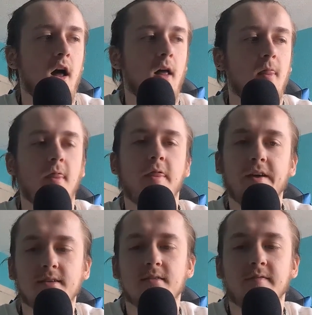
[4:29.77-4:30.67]

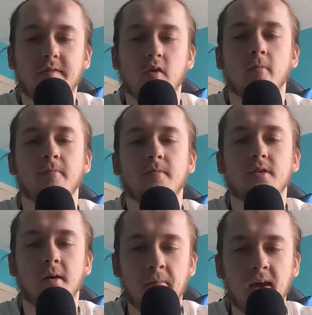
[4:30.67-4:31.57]
This film,
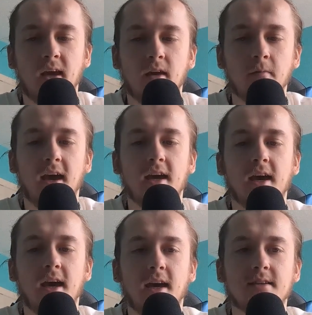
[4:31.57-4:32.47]
to me,
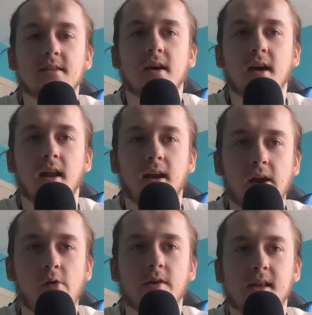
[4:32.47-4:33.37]
is the
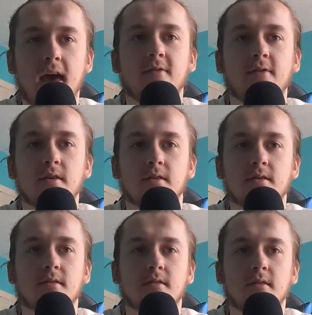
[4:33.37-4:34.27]
clearest
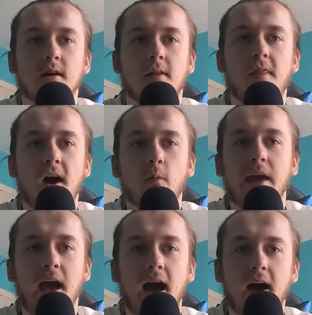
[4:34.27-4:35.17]
evidence that we
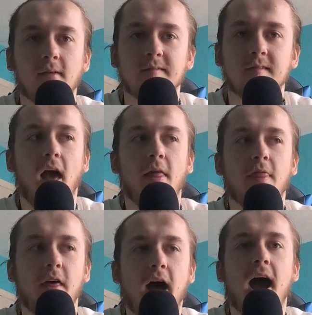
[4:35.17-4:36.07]
have
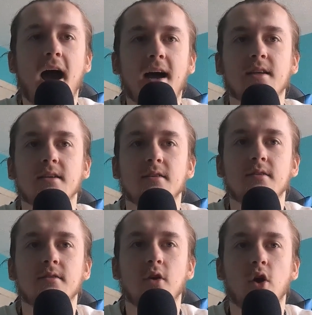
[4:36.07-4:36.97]
that
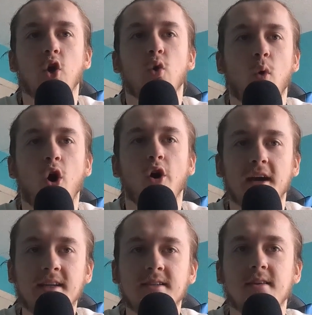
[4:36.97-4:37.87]
actors who are
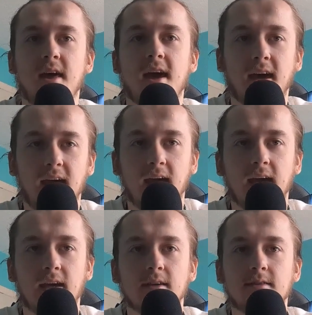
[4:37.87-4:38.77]
into their
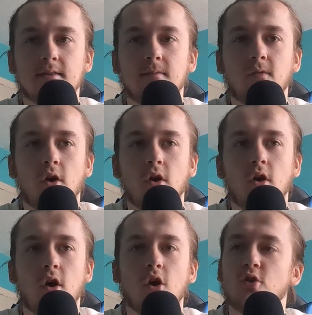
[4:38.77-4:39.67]
80s
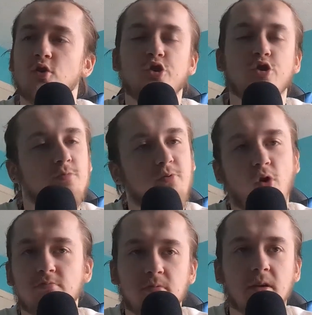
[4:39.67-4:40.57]
should
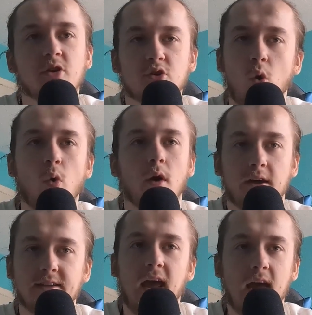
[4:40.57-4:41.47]
probably just call it
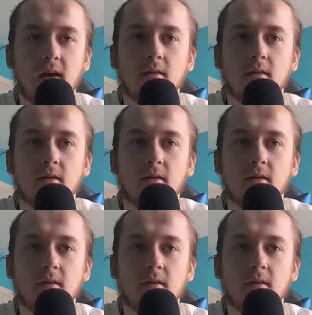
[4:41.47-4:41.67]
a day.